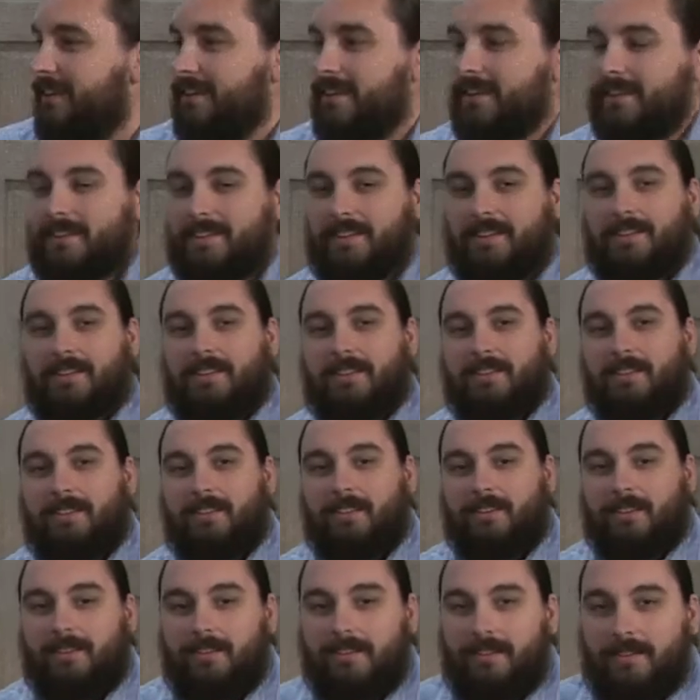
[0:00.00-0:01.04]

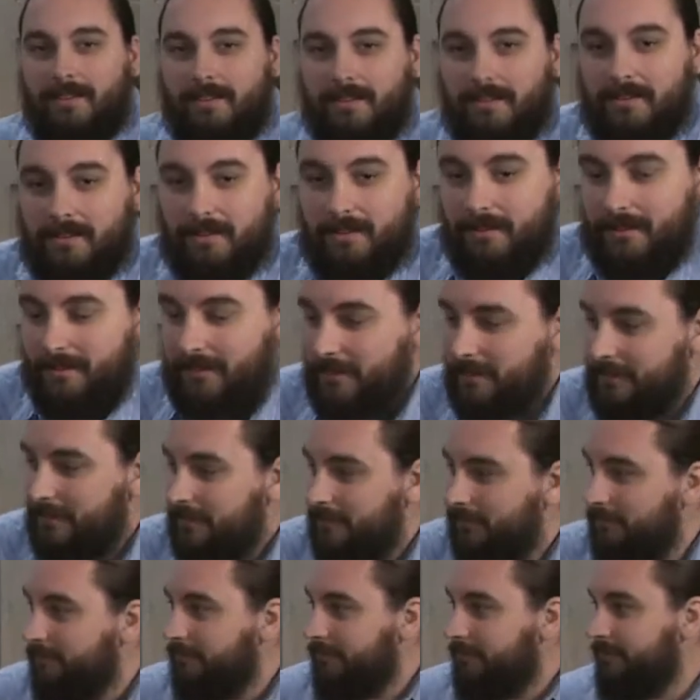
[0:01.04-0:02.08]

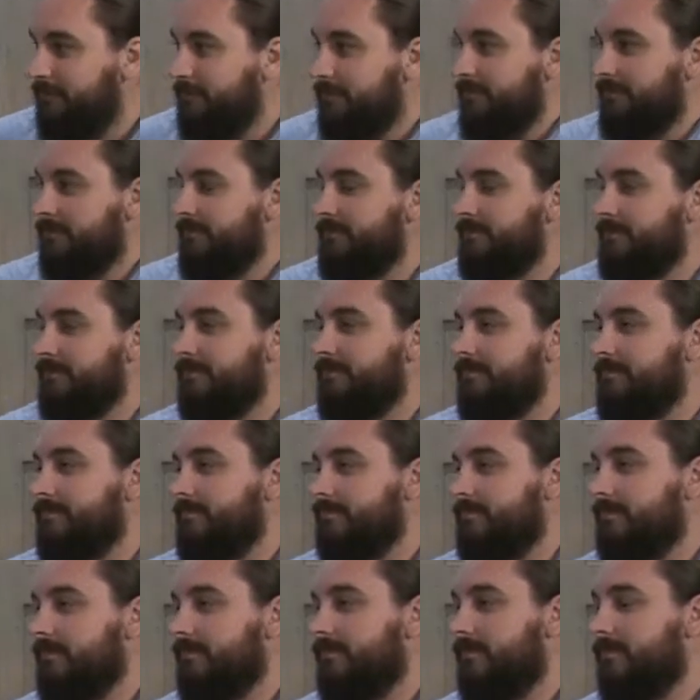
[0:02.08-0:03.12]

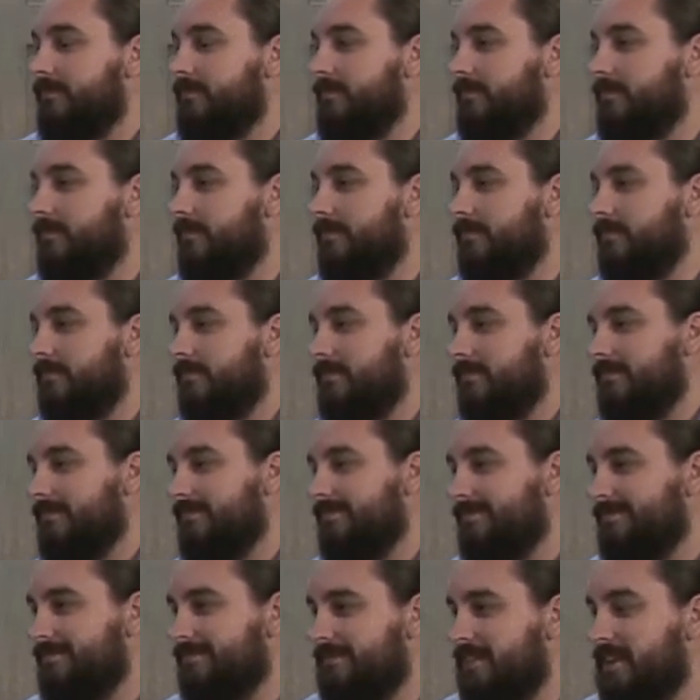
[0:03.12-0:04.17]

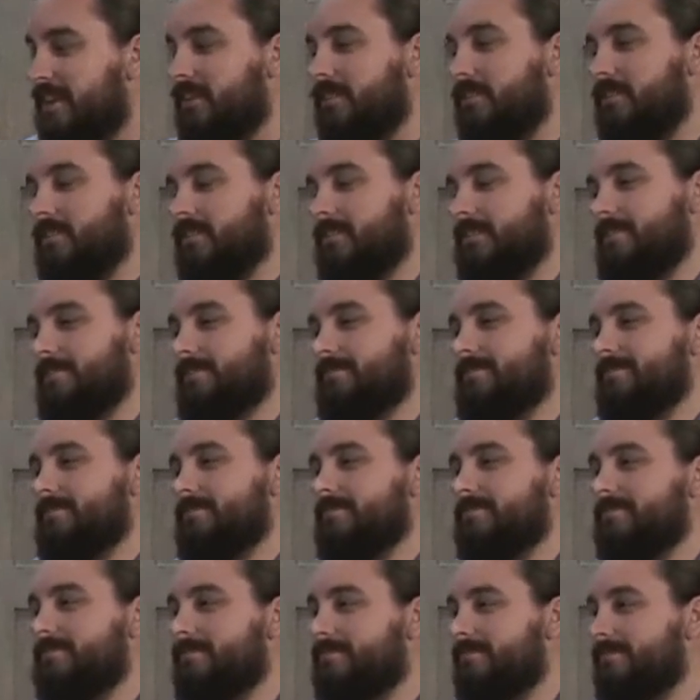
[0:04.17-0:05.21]

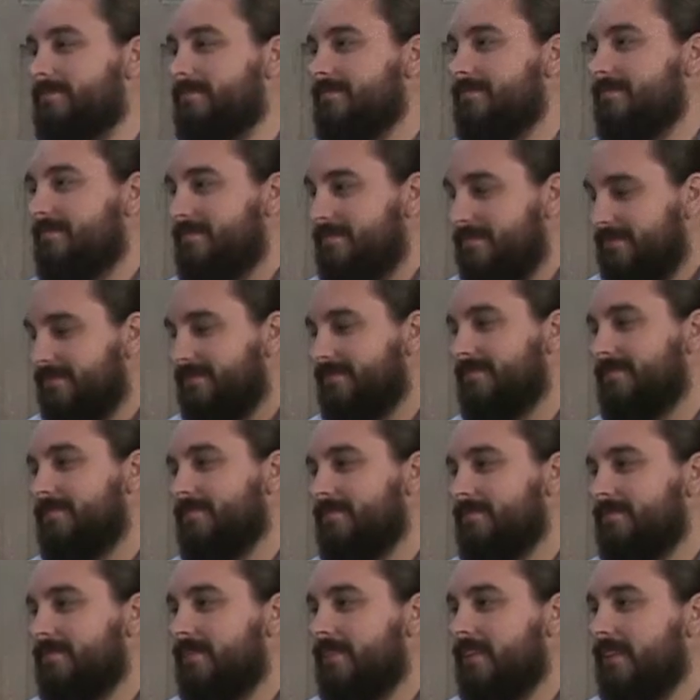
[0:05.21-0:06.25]

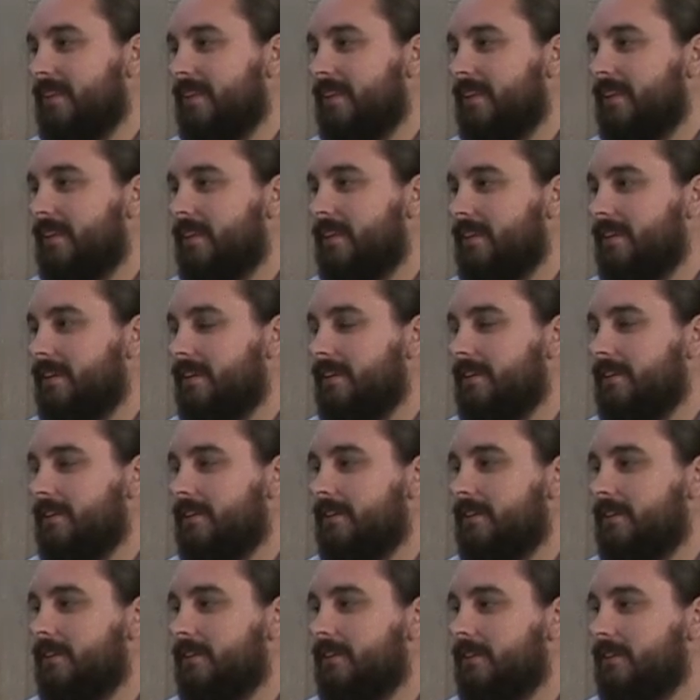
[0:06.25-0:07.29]

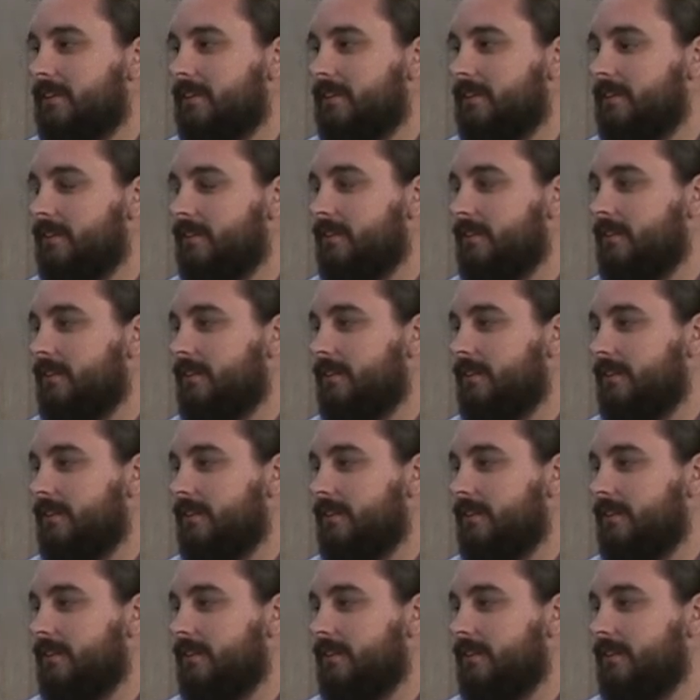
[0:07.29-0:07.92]
[no speech]